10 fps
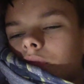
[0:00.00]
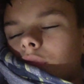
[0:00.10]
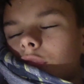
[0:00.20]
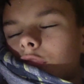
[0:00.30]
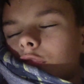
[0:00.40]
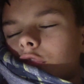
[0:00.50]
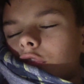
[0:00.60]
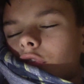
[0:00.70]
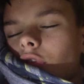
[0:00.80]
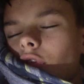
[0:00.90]

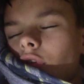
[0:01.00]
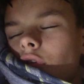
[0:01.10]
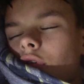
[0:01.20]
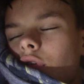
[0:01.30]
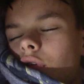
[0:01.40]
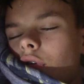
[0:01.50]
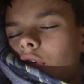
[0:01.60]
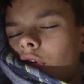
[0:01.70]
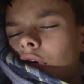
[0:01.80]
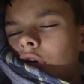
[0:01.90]

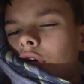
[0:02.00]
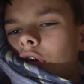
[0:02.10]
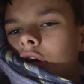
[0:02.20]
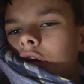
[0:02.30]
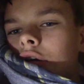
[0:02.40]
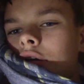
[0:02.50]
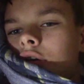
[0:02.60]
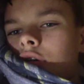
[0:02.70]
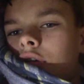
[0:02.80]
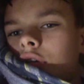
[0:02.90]

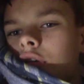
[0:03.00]
(silence)